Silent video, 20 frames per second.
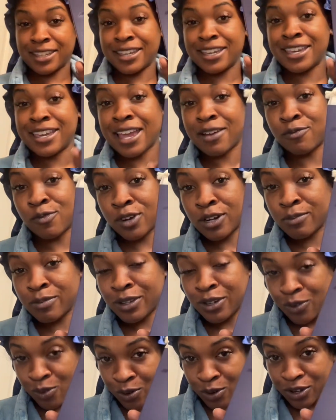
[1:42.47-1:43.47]
He wanted
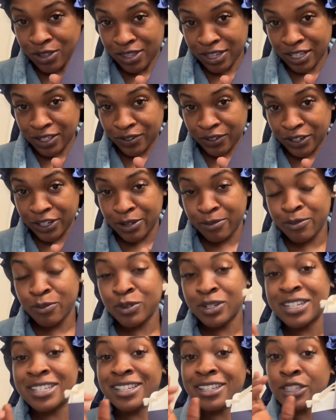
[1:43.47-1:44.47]
me to order this for him,
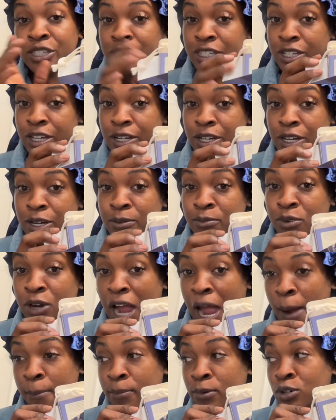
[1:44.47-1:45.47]
which is a
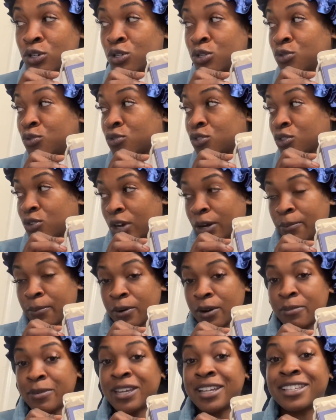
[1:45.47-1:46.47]
copper tooth scraper,
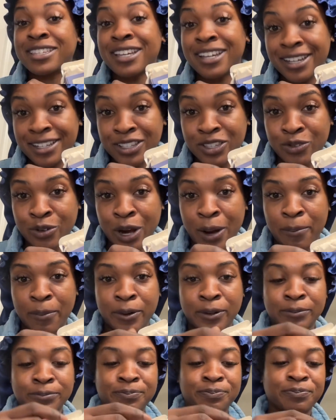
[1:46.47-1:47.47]
a tongue
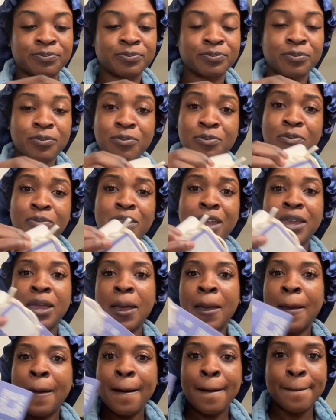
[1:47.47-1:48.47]
scraper.
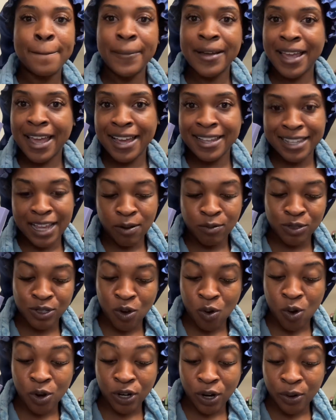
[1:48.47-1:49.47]
But as I was
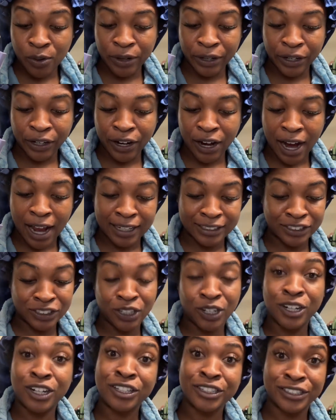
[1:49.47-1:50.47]
going on there, I
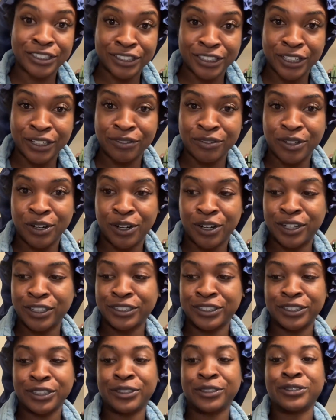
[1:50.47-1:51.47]
saw other stuff, y'all.
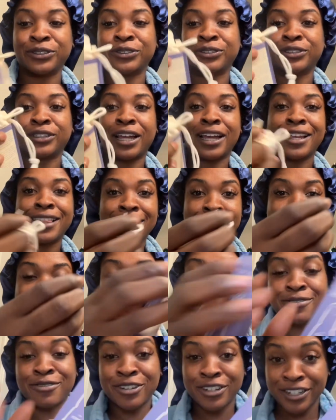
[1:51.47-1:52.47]
So, like, this
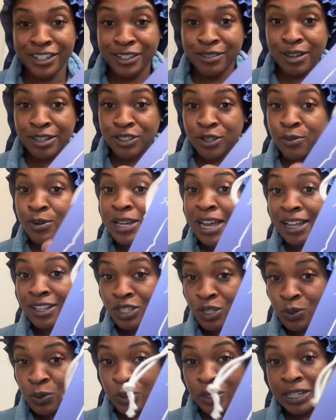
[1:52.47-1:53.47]
is originally, so we got
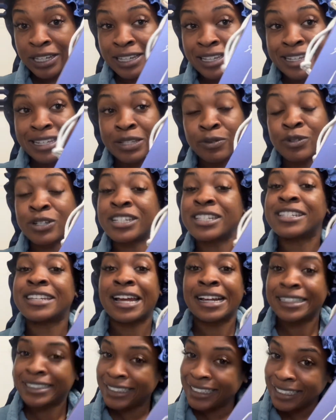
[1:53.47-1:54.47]
2 of these, which is
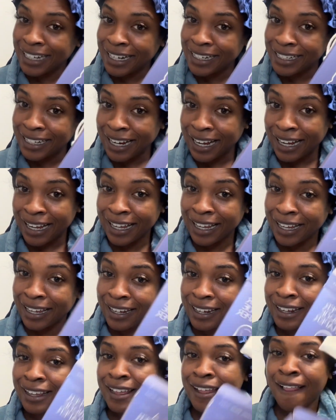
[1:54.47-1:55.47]
$19.99.